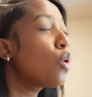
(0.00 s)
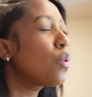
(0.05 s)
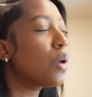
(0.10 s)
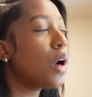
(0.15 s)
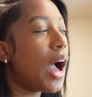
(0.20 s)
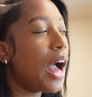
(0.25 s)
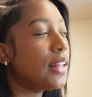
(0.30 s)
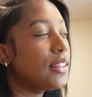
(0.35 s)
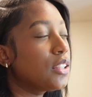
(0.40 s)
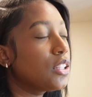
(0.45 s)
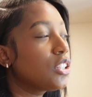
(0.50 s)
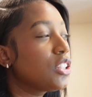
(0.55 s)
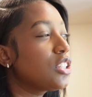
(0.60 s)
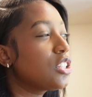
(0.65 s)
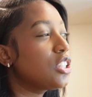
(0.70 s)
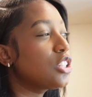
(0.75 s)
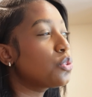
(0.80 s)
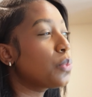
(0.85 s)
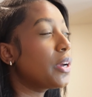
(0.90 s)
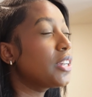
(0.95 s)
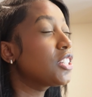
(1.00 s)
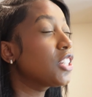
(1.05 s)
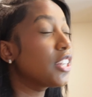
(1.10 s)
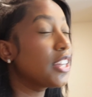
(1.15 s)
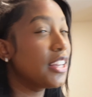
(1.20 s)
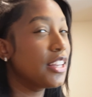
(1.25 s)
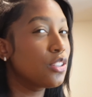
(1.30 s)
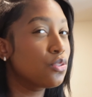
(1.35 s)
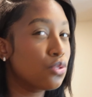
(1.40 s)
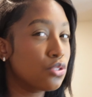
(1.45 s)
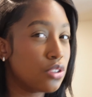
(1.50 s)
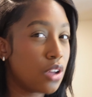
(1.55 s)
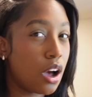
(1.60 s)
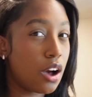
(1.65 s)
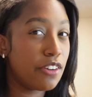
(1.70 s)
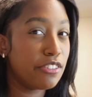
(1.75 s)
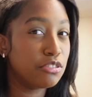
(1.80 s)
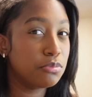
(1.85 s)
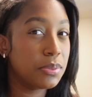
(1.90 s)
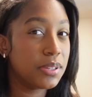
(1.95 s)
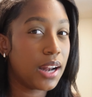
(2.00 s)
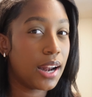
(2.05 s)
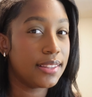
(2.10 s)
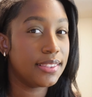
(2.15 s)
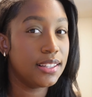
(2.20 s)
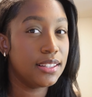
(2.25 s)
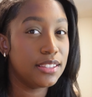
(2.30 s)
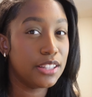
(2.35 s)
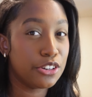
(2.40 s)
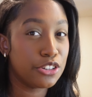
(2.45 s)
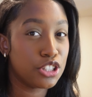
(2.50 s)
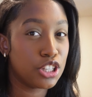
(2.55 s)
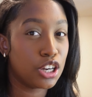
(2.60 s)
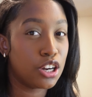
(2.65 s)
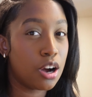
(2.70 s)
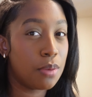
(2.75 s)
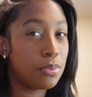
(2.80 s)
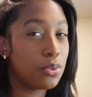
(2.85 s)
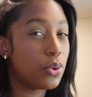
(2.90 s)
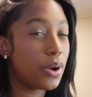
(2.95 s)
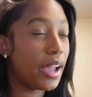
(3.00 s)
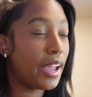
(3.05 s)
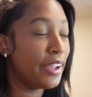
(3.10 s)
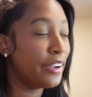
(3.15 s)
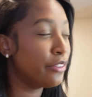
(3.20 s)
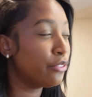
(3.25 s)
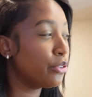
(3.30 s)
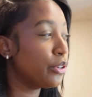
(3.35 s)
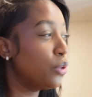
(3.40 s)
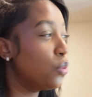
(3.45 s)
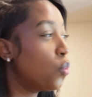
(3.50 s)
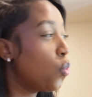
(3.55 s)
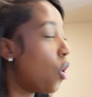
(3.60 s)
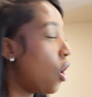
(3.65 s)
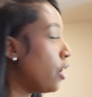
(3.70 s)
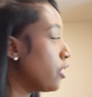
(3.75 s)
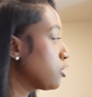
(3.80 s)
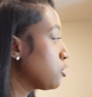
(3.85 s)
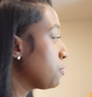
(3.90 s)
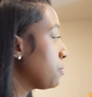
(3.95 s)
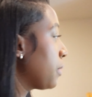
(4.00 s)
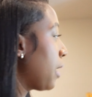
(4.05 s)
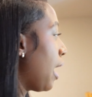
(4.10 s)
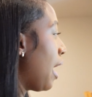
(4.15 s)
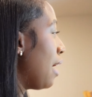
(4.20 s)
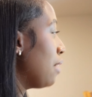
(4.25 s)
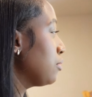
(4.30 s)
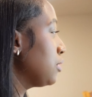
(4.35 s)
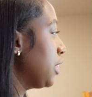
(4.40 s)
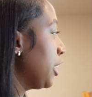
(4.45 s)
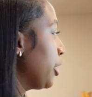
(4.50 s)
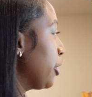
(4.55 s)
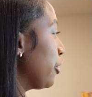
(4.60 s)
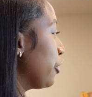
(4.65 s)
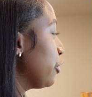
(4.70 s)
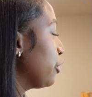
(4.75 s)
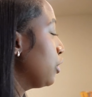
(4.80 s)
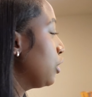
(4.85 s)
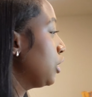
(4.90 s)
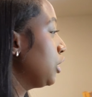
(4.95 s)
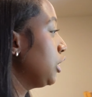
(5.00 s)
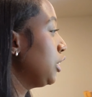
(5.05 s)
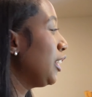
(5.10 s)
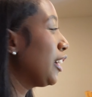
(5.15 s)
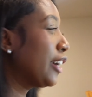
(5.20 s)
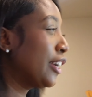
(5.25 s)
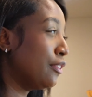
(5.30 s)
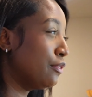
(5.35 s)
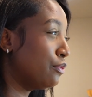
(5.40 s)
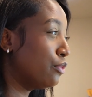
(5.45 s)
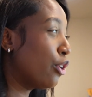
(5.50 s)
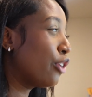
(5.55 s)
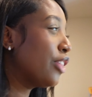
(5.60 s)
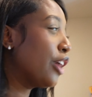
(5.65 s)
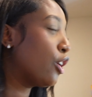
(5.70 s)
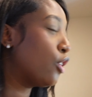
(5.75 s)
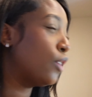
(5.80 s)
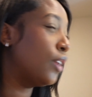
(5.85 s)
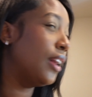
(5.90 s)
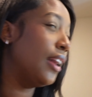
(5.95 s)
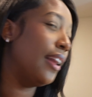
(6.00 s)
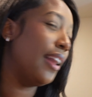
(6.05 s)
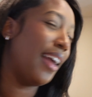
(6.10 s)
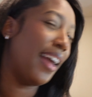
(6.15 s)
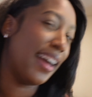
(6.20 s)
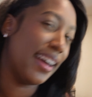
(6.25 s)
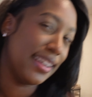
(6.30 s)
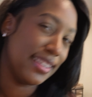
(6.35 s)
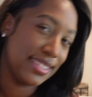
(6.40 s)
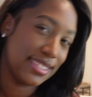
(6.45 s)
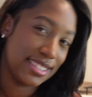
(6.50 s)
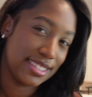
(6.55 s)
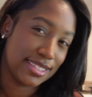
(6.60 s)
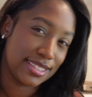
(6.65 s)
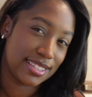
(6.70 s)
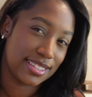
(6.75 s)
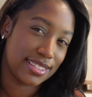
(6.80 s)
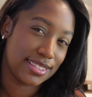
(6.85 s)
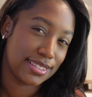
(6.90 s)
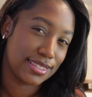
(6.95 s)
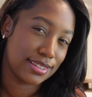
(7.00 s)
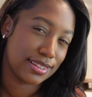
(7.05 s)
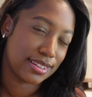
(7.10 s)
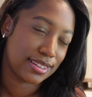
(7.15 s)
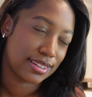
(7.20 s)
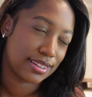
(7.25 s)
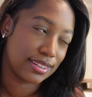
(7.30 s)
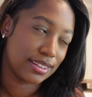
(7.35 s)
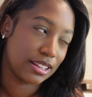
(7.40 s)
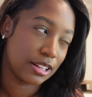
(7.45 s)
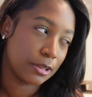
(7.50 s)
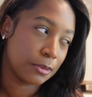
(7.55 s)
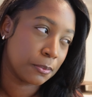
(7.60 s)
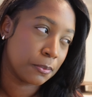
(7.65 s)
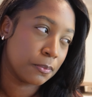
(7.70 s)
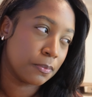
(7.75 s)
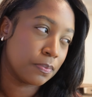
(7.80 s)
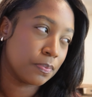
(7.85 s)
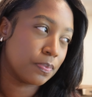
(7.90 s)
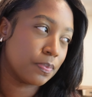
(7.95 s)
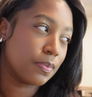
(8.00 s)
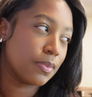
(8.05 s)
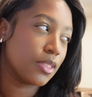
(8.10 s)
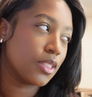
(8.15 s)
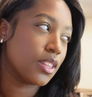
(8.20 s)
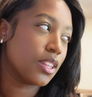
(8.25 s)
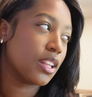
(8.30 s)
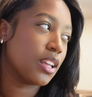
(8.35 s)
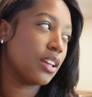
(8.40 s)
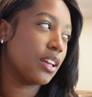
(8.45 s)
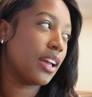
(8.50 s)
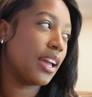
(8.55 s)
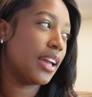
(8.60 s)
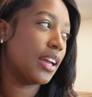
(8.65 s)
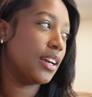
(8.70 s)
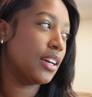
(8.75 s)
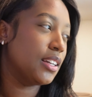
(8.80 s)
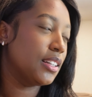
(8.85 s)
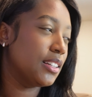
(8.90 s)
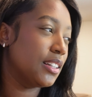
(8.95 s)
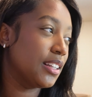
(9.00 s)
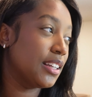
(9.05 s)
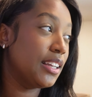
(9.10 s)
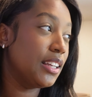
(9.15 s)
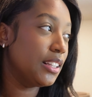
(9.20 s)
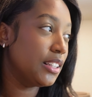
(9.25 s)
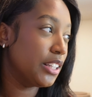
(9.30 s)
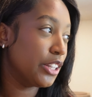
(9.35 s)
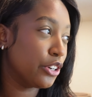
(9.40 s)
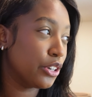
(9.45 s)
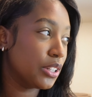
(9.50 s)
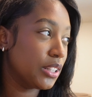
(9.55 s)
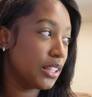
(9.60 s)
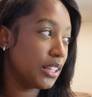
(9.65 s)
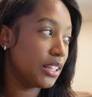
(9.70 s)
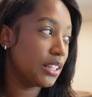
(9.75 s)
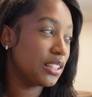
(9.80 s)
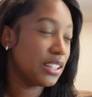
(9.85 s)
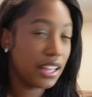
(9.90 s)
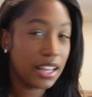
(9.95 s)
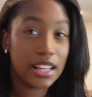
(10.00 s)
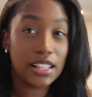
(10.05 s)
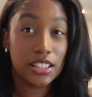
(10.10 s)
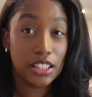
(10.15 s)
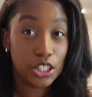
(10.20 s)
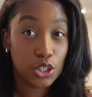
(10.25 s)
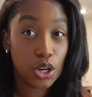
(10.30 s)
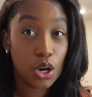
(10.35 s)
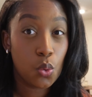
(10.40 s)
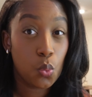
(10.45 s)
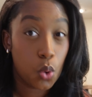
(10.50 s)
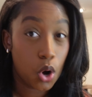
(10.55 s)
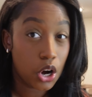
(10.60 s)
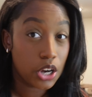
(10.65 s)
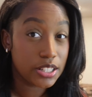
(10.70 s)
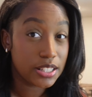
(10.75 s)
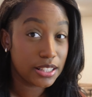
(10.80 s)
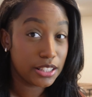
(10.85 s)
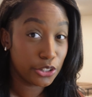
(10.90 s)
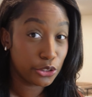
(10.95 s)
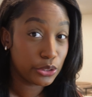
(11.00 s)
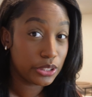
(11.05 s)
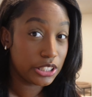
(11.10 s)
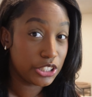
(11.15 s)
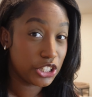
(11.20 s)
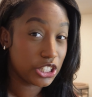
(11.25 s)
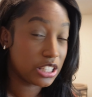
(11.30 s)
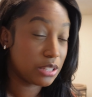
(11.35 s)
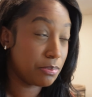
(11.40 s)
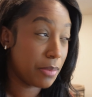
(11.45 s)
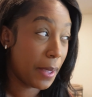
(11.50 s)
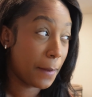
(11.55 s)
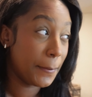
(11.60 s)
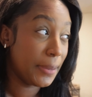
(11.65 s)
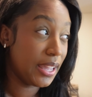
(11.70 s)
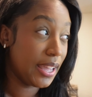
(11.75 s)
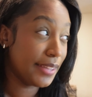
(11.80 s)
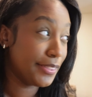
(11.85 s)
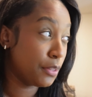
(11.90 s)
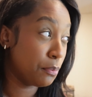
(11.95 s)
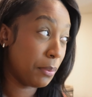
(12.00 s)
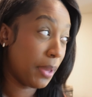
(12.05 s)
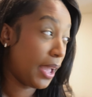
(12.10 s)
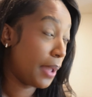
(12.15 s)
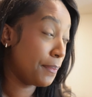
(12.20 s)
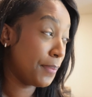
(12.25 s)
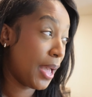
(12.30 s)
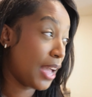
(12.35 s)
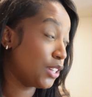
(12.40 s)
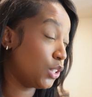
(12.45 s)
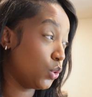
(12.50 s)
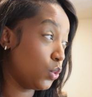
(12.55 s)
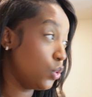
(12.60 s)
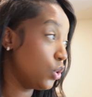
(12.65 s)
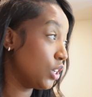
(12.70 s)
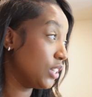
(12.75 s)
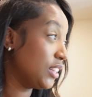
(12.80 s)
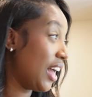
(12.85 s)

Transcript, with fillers: Well, I, the situation is resolved, but I think there's a couple angry wasps out there looking for their nest. And he literally, a, a wasp literally just met me at the back door.